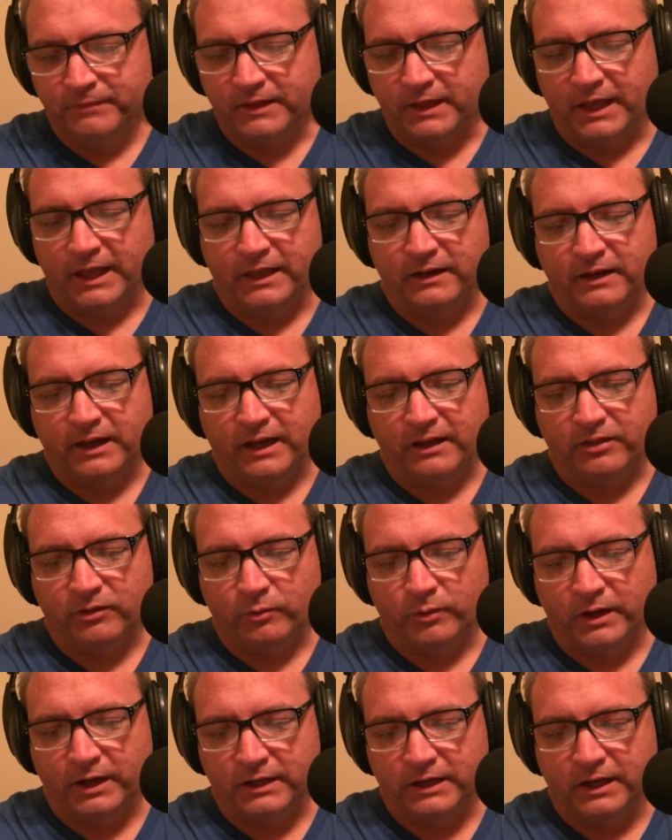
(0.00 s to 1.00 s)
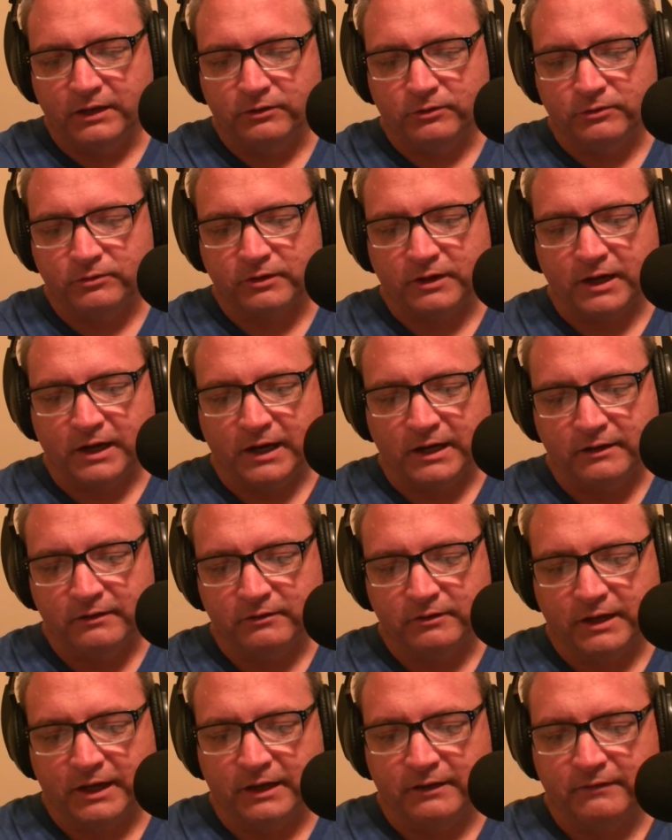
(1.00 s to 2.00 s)
Anne Hathaway, and Andrew Scott.
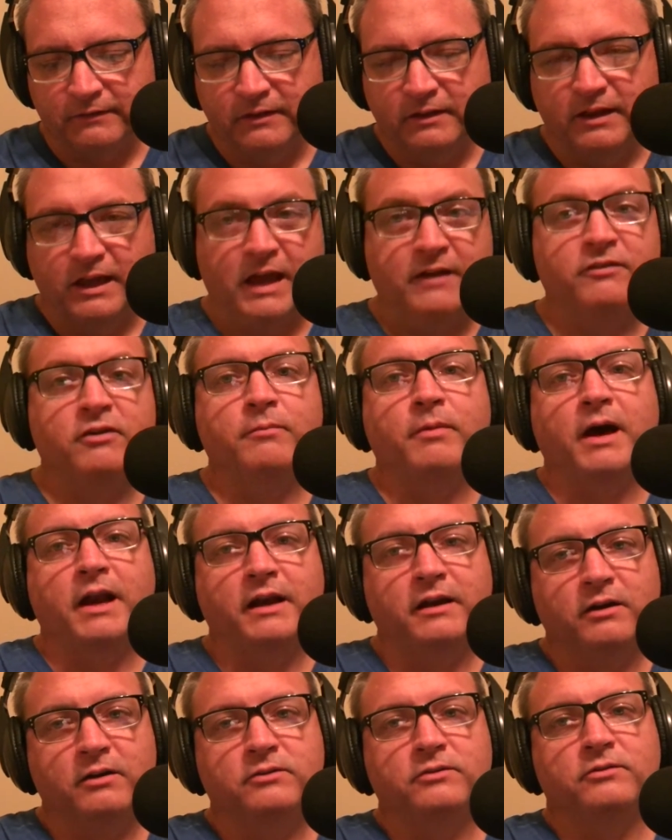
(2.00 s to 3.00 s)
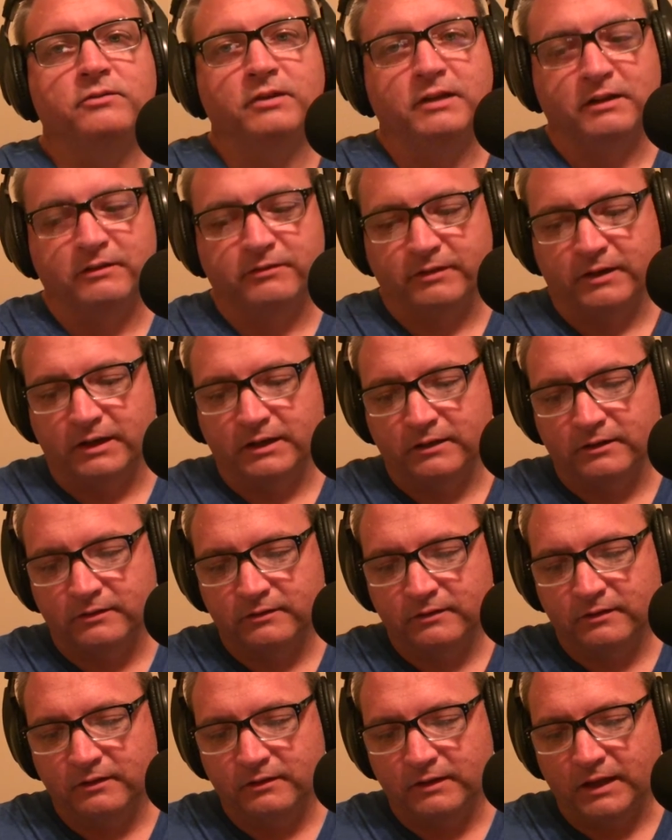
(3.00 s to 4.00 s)
Okay, everybody knows who Tina Fey
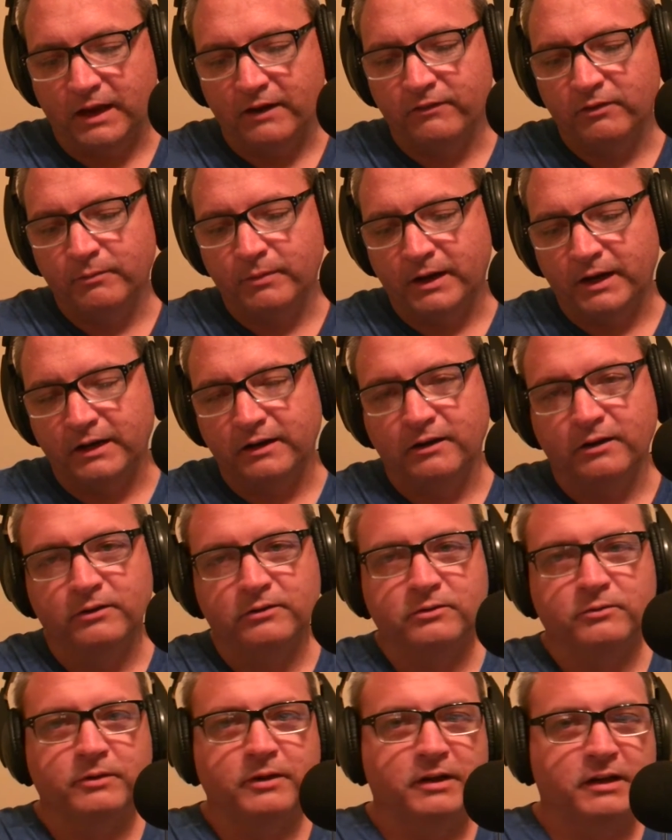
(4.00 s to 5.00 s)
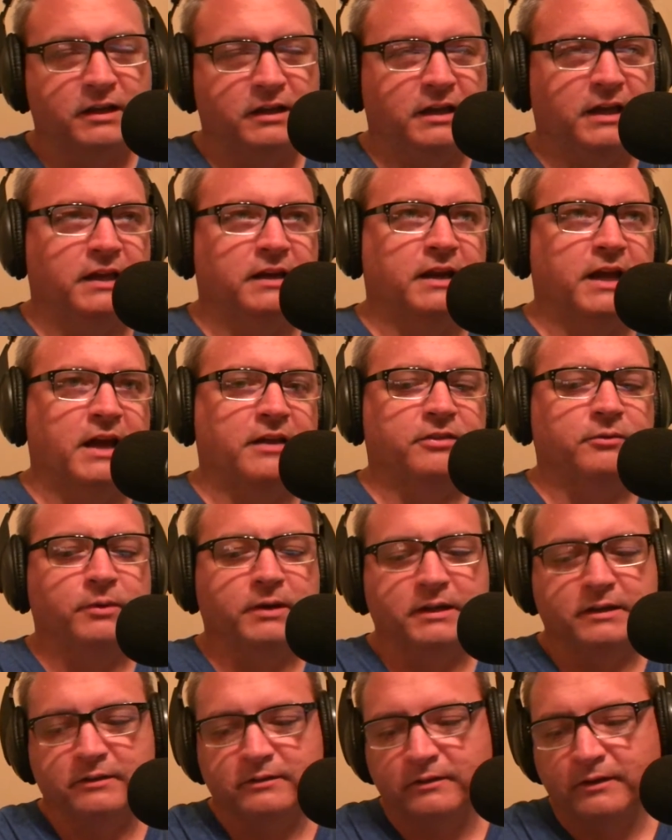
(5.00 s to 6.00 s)
is. Everybody knows who Anne Hathaway
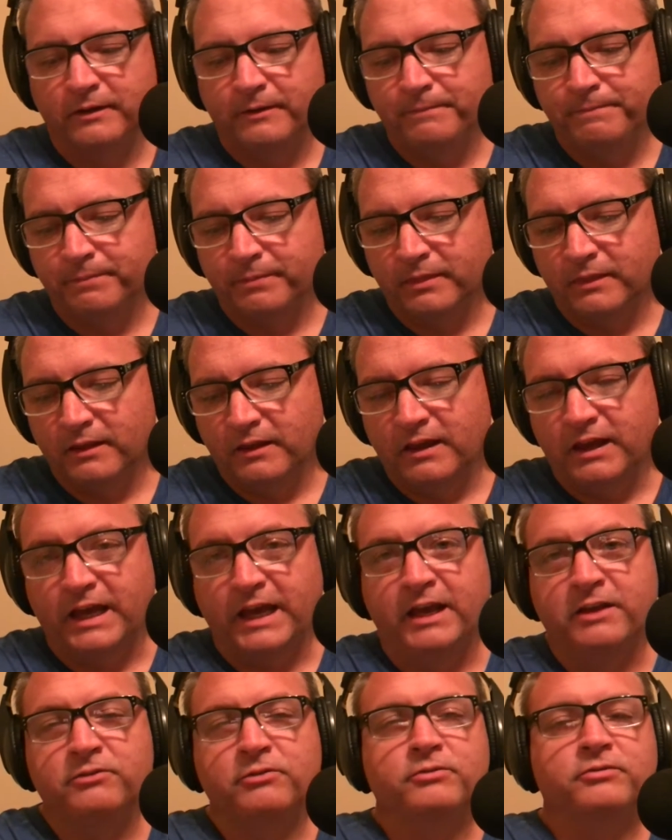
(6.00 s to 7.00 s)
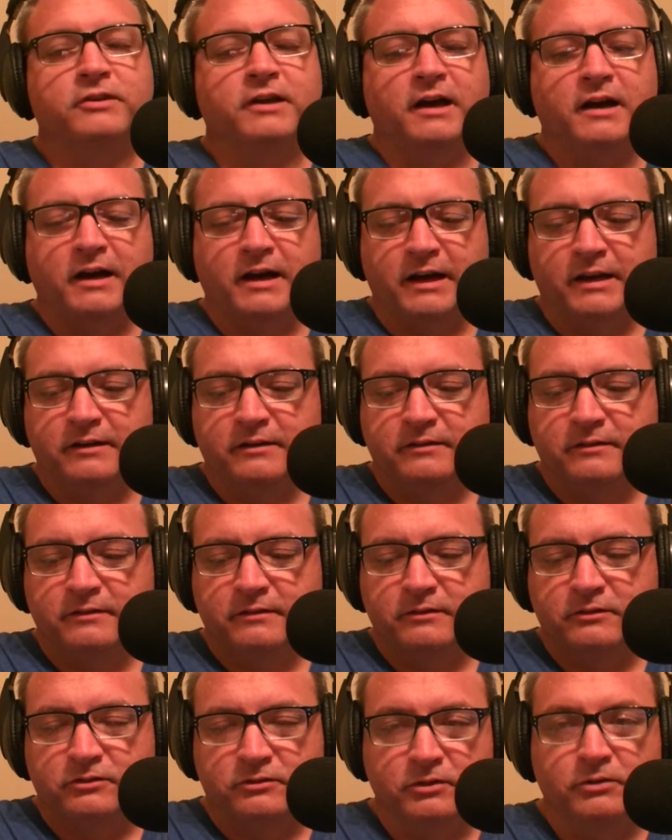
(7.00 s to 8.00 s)
is. Andrew Scott,
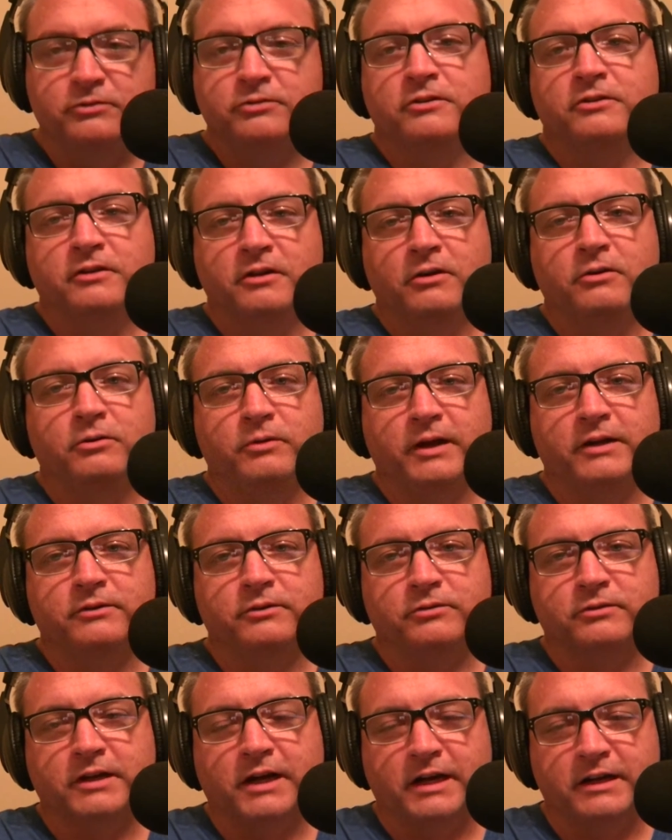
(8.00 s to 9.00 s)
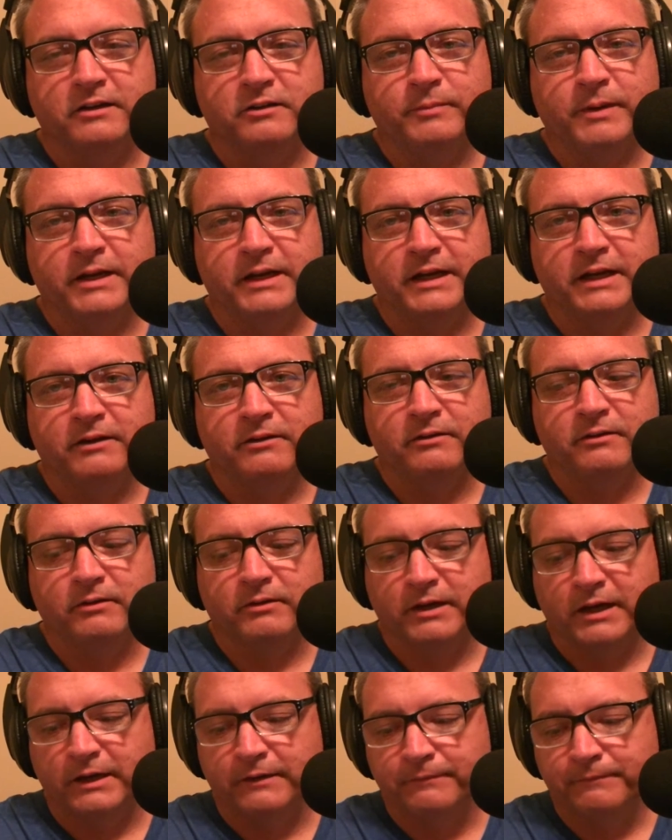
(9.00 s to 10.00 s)
you should know who Andrew Scott is by now.
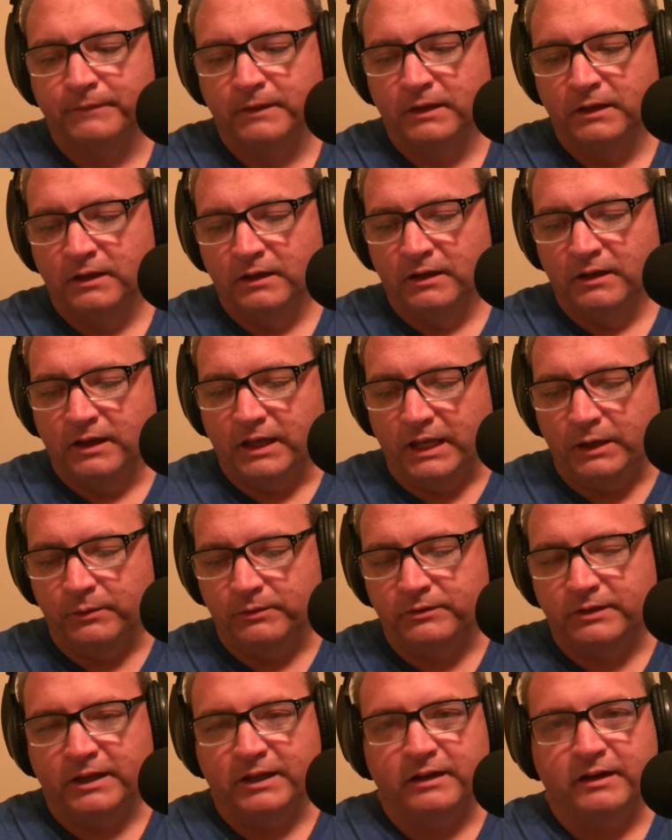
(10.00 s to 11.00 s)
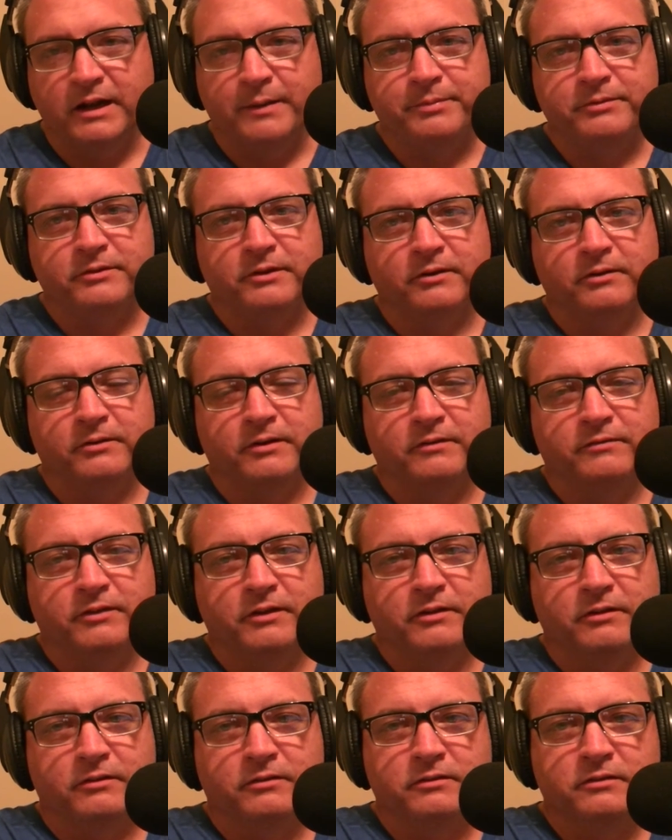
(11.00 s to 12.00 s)
Okay, he was in an episode of
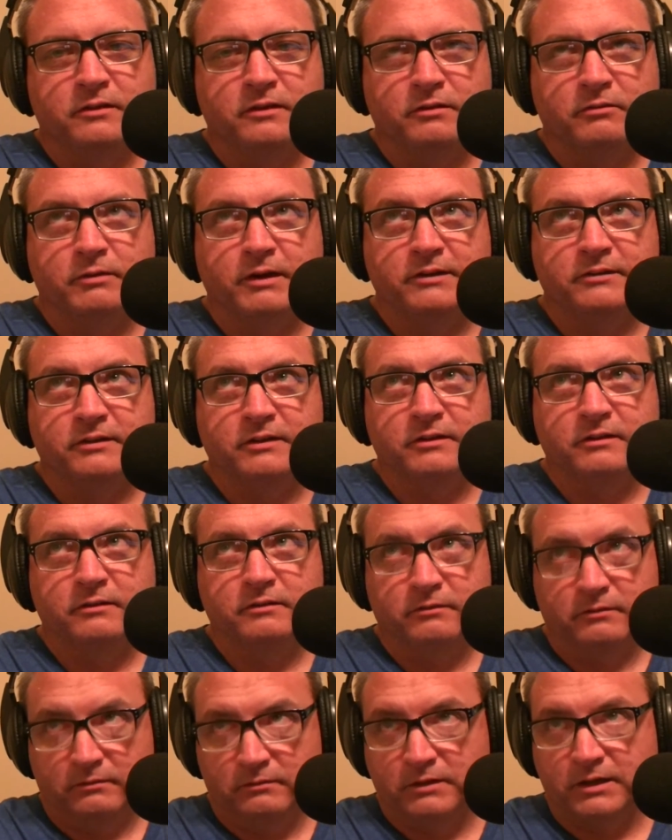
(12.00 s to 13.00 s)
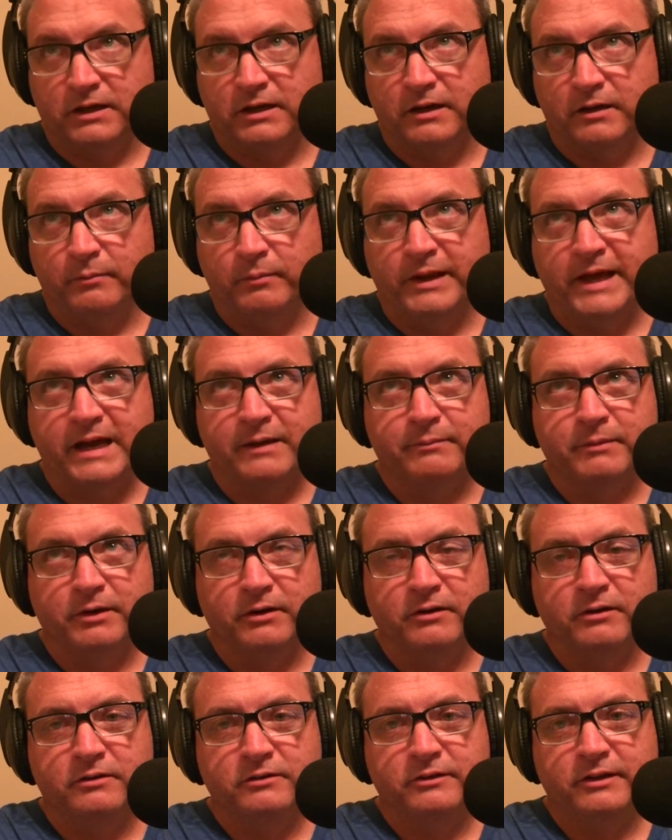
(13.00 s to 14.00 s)
the recent Black
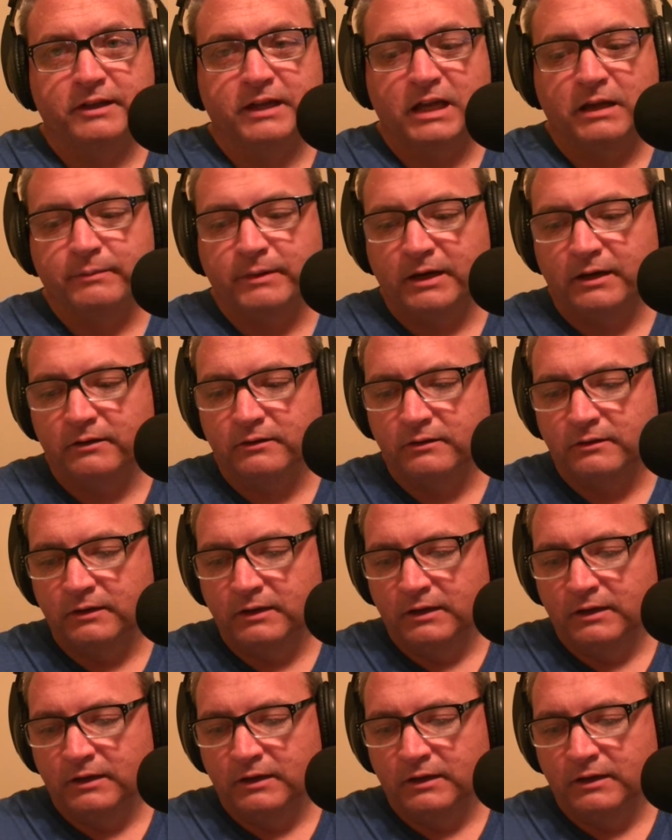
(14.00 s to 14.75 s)
Mirror as it came out.